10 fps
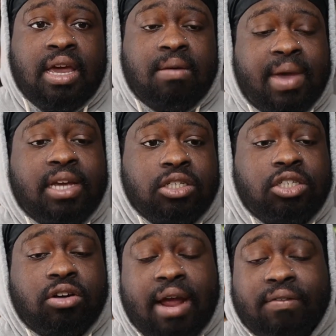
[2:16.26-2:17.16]
making
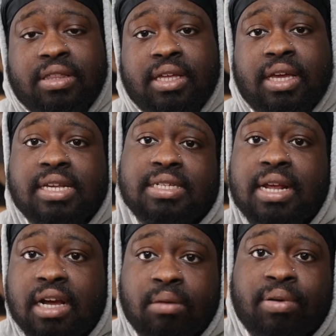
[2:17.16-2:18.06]
sure everything is
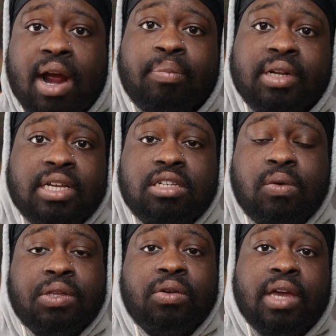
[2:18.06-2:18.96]
set up properly, so
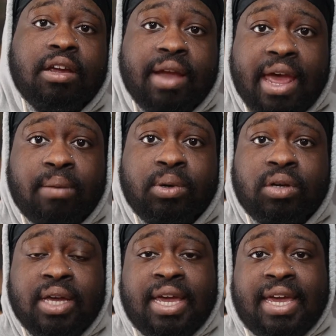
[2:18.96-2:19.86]
when you get your
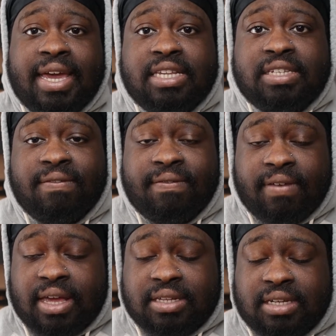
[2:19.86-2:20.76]
animal, it's
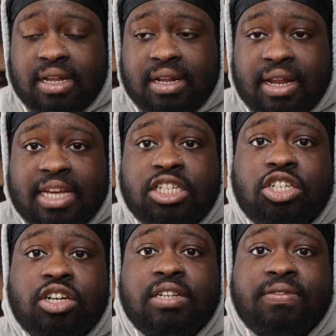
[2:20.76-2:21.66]
a less
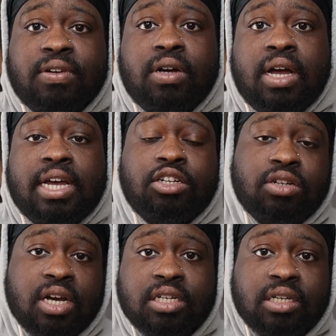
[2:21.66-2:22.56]
stressful
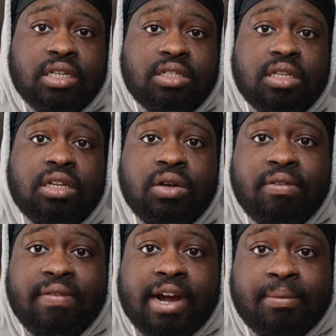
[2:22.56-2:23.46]
introduction into the new
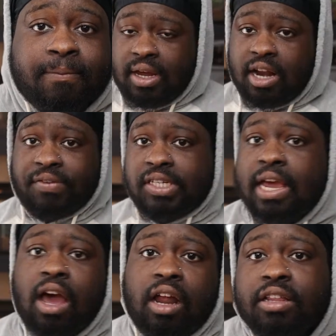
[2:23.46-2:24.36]
environment. Now, if you
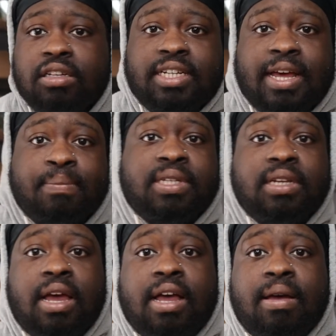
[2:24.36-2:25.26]
take all of those steps
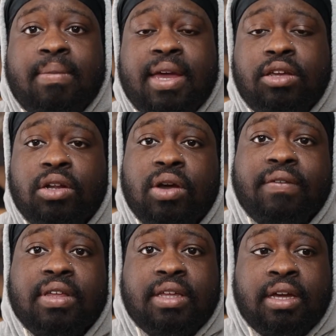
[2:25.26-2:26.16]
and you do
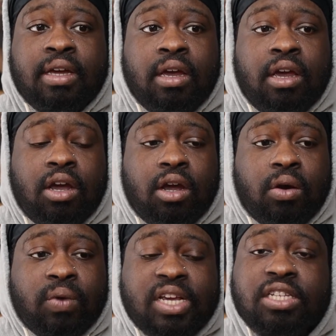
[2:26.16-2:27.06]
everything,
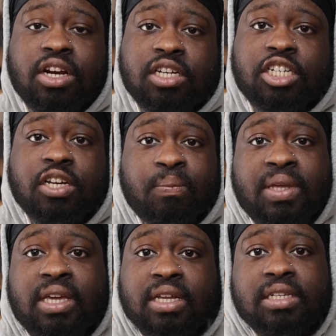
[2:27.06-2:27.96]
research should
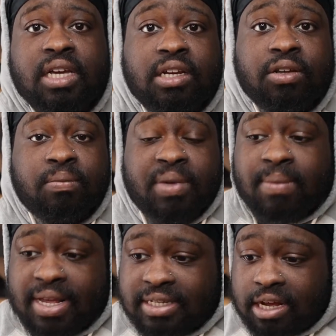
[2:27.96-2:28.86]
be continued. Me,
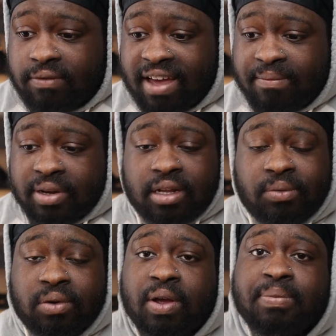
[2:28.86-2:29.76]
myself, I've been
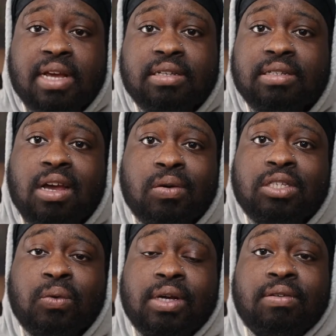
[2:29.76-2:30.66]
dealing with reptiles since I was
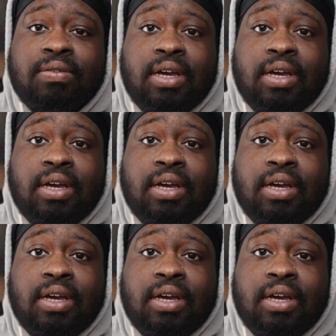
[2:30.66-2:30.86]
12.